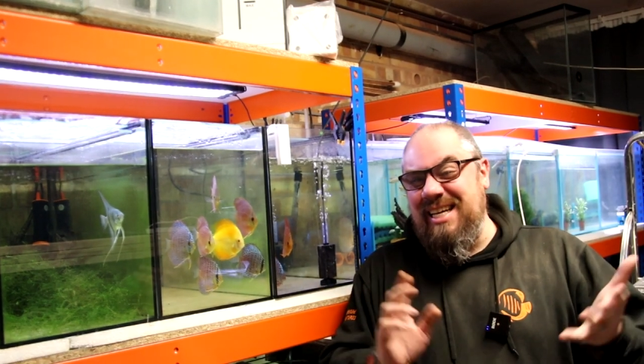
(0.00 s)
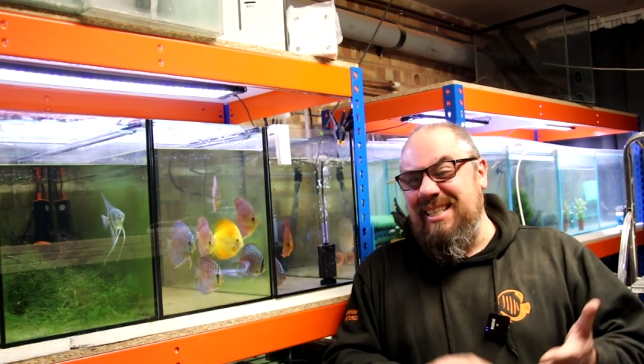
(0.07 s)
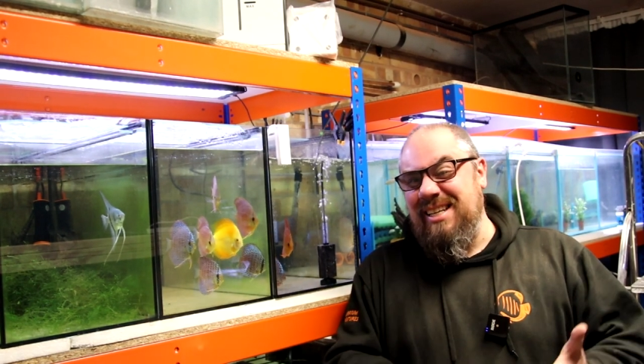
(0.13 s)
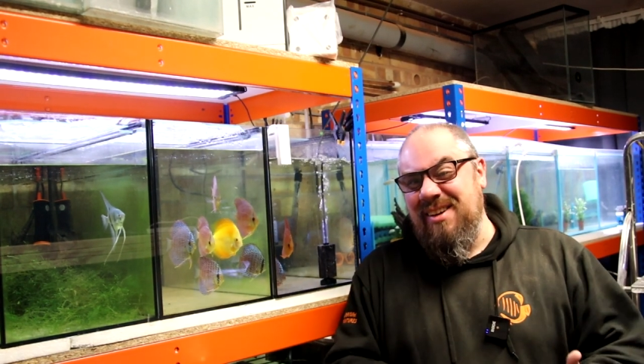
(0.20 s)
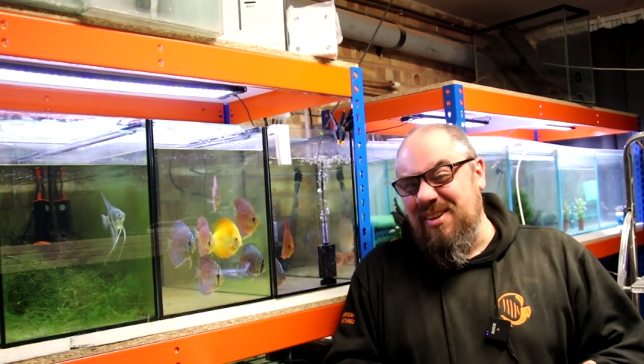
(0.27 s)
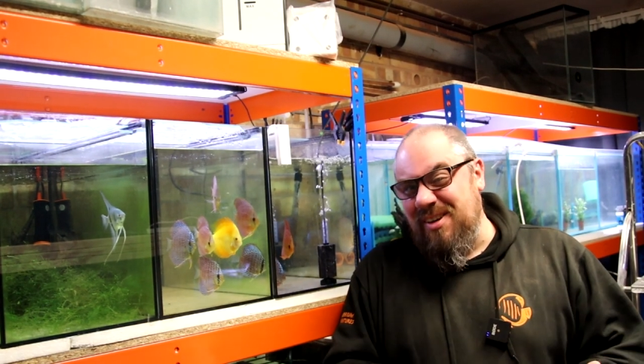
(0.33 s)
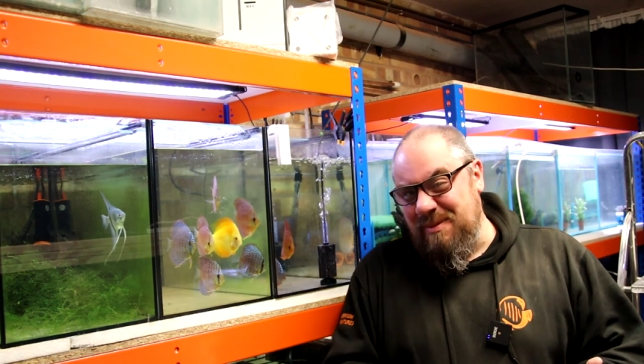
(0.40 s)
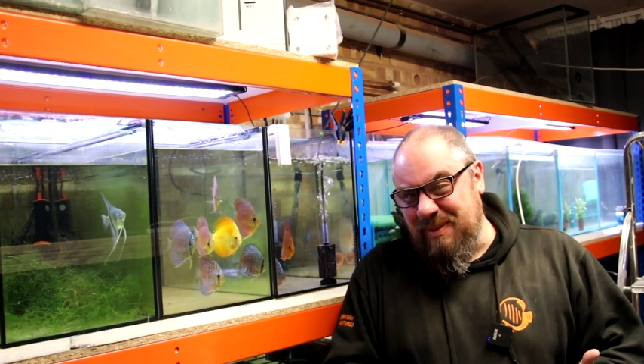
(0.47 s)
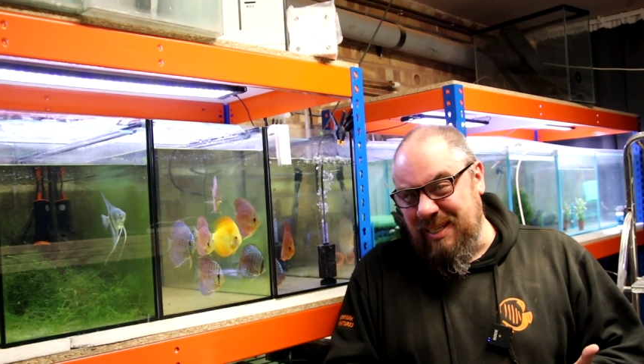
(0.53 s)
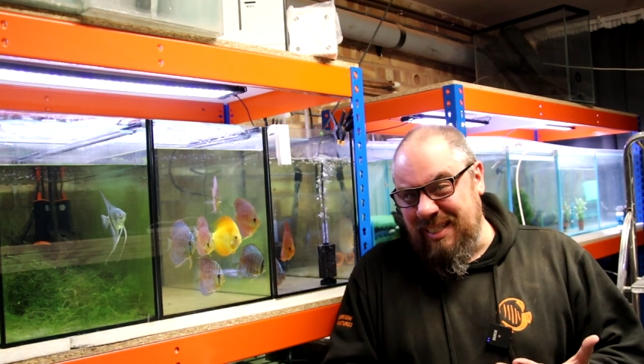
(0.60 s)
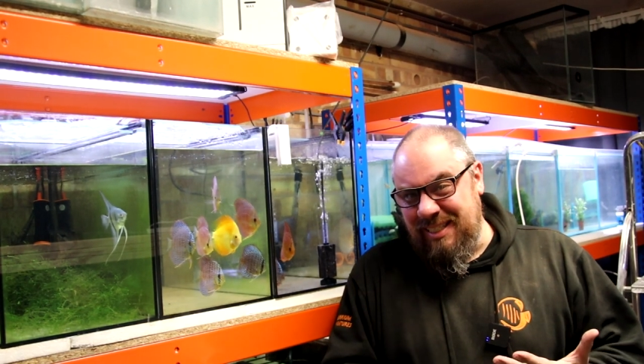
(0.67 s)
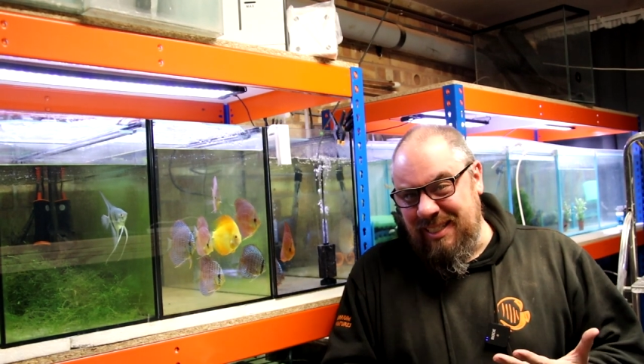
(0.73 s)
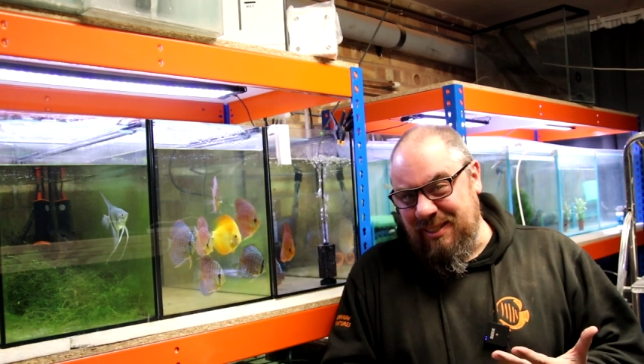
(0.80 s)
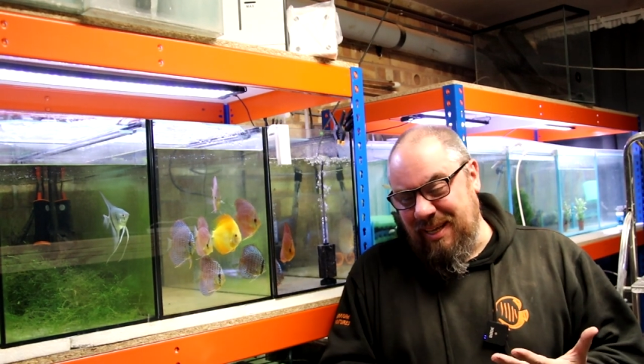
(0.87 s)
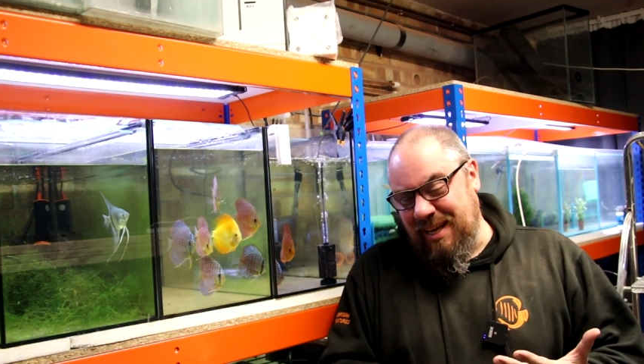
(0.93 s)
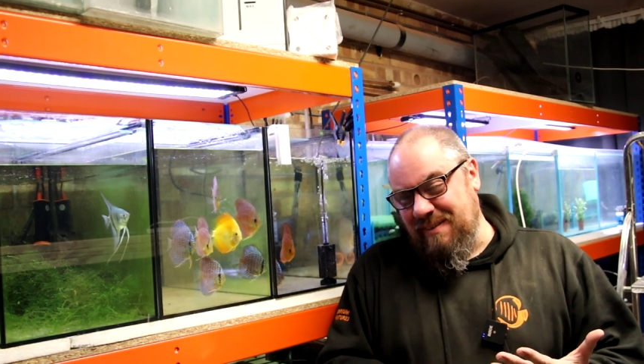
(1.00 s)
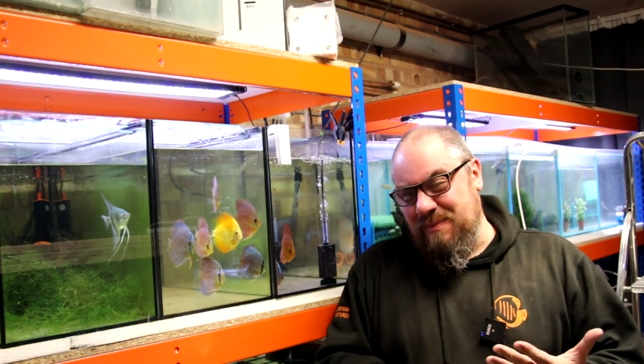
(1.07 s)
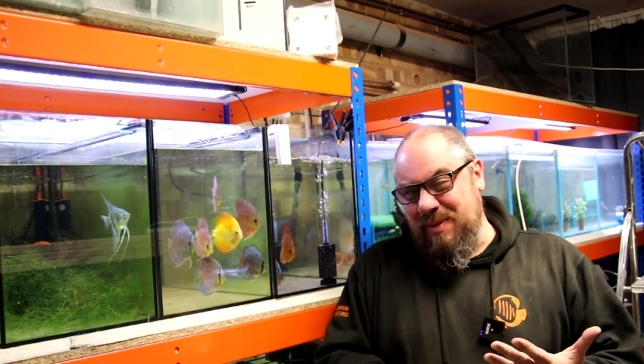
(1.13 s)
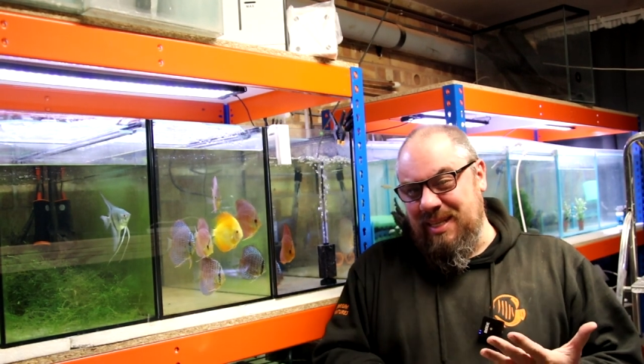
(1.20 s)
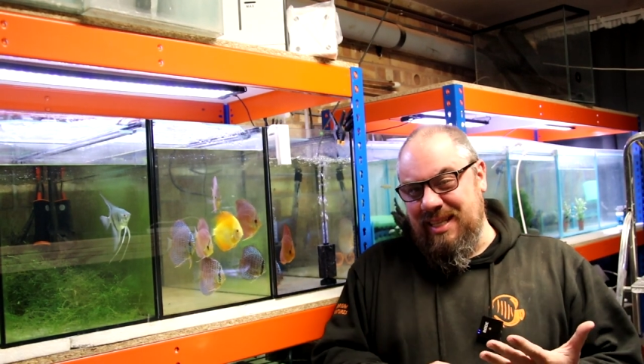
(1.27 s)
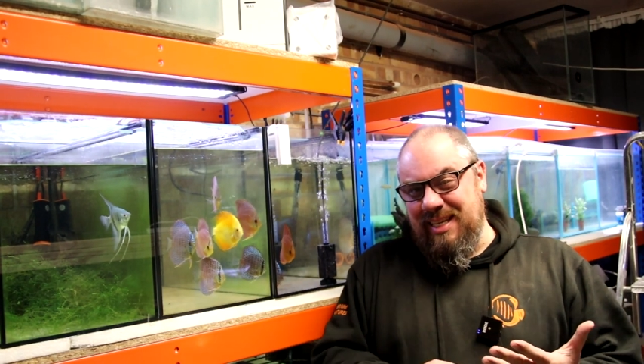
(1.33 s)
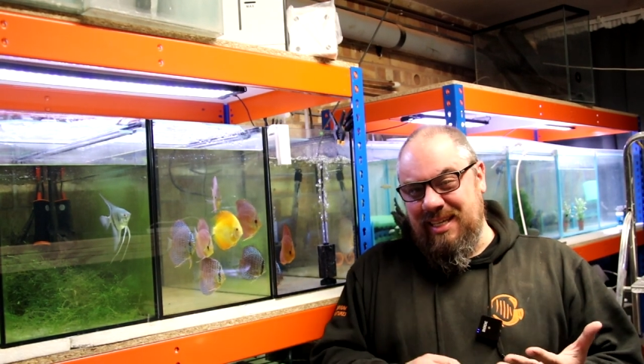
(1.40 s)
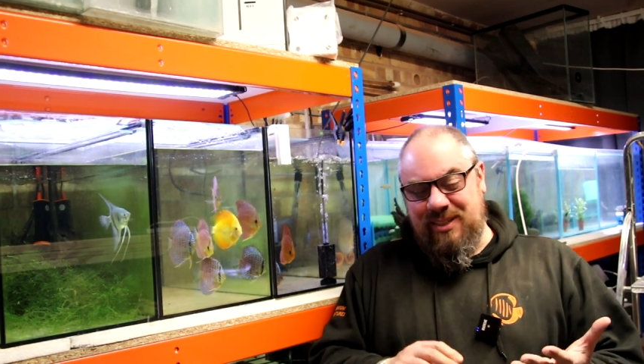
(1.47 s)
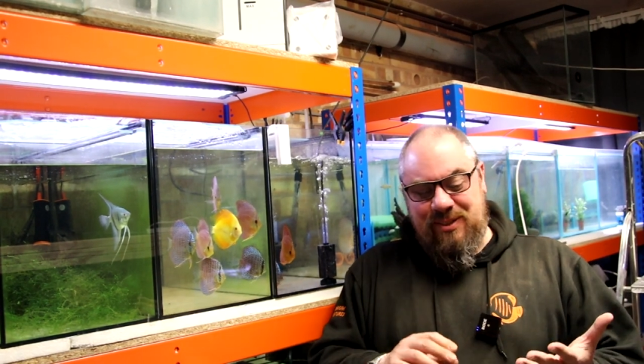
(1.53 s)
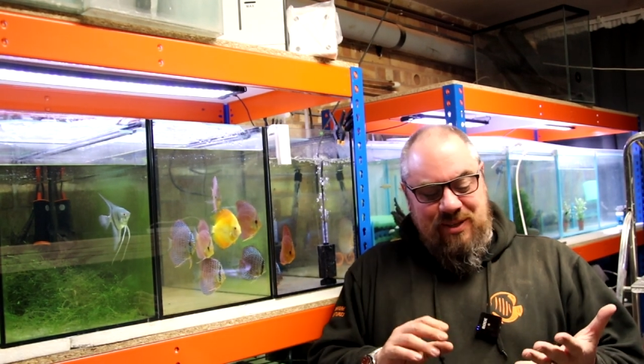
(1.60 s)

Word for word: had another update since I've been there,